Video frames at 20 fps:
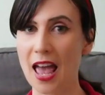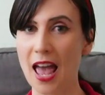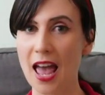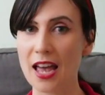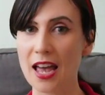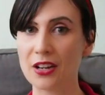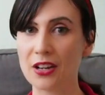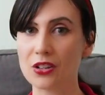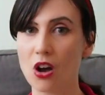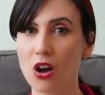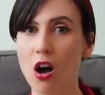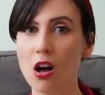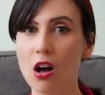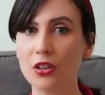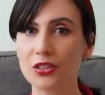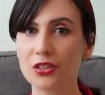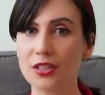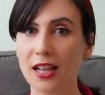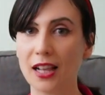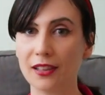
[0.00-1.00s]
and
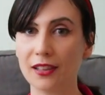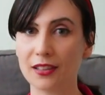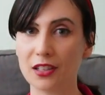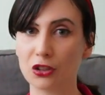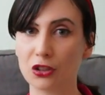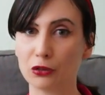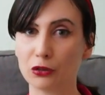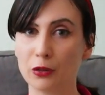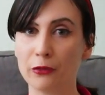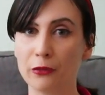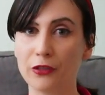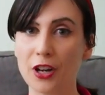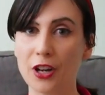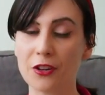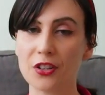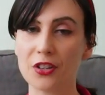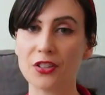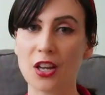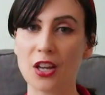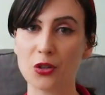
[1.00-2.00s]
all the delegates from
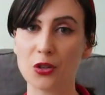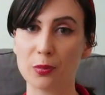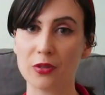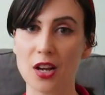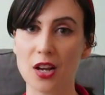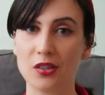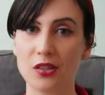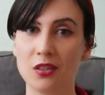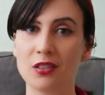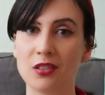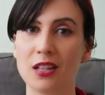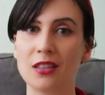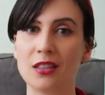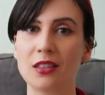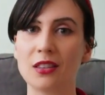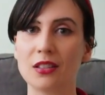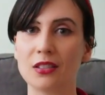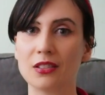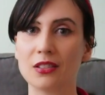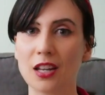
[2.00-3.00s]
various enterprises
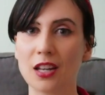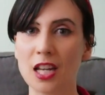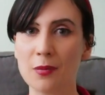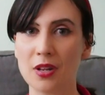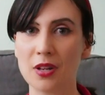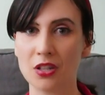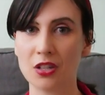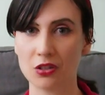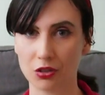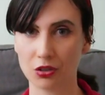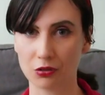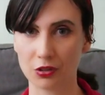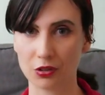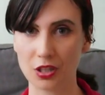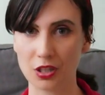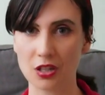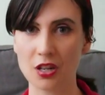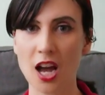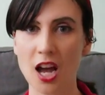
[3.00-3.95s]
in the same industry